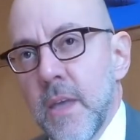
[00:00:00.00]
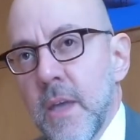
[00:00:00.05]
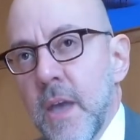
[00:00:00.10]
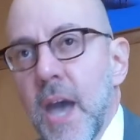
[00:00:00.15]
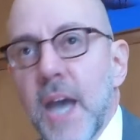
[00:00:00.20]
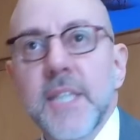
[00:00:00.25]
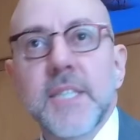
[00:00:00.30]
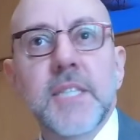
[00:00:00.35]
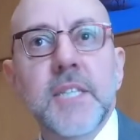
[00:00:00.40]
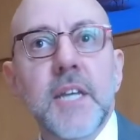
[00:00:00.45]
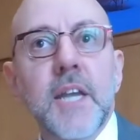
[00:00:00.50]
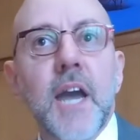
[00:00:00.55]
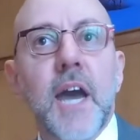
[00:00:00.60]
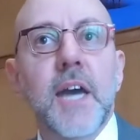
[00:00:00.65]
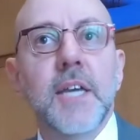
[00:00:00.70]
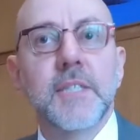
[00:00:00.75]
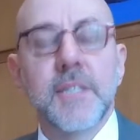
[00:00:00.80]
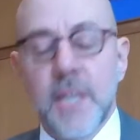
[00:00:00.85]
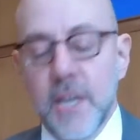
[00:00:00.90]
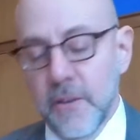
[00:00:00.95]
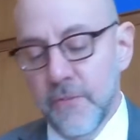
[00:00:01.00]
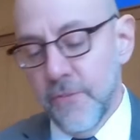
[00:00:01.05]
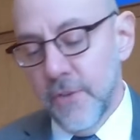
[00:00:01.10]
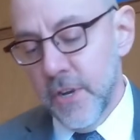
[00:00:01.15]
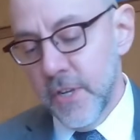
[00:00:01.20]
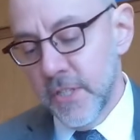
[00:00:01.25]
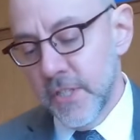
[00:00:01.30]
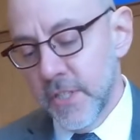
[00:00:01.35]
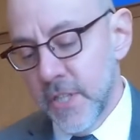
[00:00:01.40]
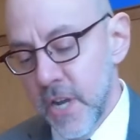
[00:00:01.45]
I'd seen guys like Fred
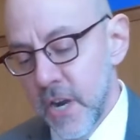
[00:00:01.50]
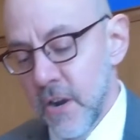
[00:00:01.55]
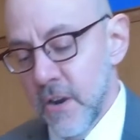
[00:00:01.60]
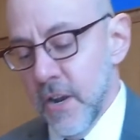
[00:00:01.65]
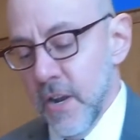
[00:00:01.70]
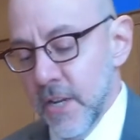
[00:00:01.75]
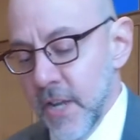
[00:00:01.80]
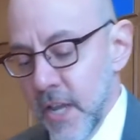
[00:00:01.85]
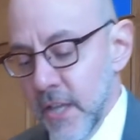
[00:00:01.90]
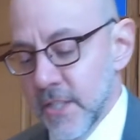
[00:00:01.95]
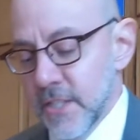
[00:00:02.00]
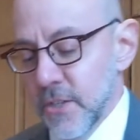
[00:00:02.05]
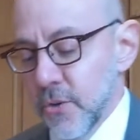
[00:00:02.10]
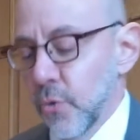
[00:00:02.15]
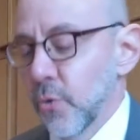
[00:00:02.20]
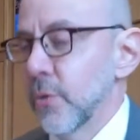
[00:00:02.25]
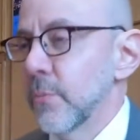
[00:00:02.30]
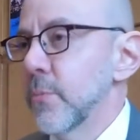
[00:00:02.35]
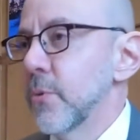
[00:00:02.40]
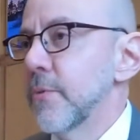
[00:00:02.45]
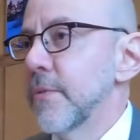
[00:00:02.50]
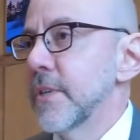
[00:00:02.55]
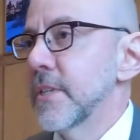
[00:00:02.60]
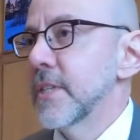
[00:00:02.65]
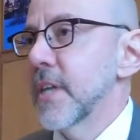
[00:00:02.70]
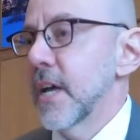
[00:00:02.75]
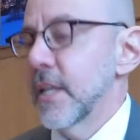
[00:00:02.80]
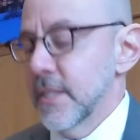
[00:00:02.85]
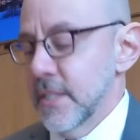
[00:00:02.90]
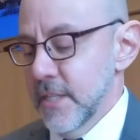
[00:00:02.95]
Astaire dance in old movies
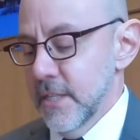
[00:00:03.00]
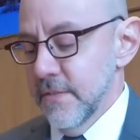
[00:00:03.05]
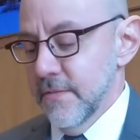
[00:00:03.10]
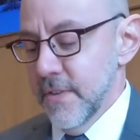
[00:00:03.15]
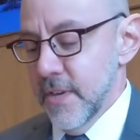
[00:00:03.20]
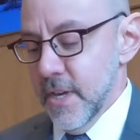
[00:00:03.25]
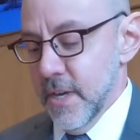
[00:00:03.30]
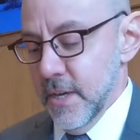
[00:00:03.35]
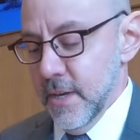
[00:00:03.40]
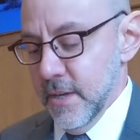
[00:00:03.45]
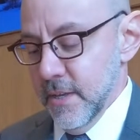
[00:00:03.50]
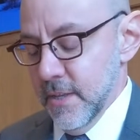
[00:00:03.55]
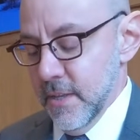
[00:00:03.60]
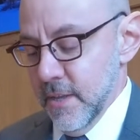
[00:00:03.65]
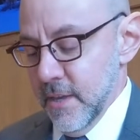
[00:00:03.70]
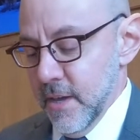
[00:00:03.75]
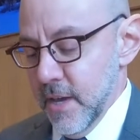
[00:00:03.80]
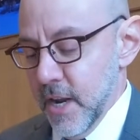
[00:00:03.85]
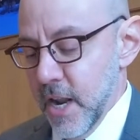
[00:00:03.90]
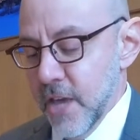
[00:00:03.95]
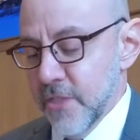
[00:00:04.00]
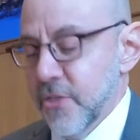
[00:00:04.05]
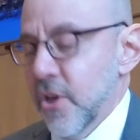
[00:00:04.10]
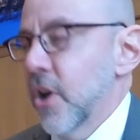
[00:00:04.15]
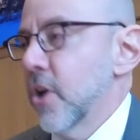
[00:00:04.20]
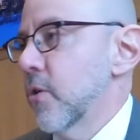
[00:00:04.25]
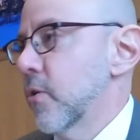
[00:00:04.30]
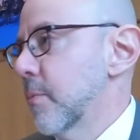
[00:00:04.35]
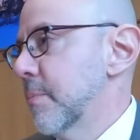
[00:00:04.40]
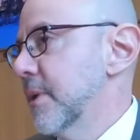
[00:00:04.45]
on TV, and I
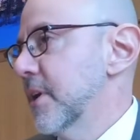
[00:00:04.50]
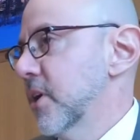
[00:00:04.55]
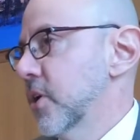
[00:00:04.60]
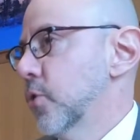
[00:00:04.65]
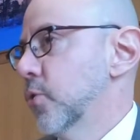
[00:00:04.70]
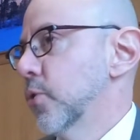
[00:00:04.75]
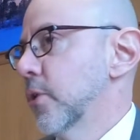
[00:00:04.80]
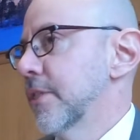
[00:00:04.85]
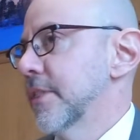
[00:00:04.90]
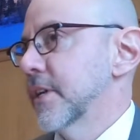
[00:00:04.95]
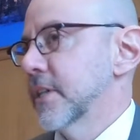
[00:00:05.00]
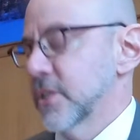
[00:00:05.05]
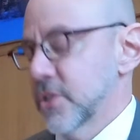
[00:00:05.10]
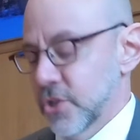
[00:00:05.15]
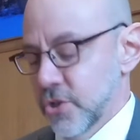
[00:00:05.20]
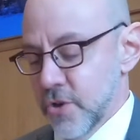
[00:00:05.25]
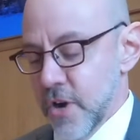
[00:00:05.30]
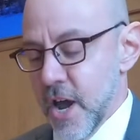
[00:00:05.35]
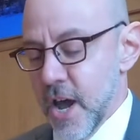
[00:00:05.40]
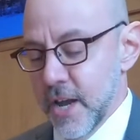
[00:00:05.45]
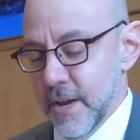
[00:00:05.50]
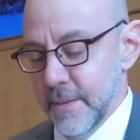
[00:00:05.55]
thought it would be a cool thing to try.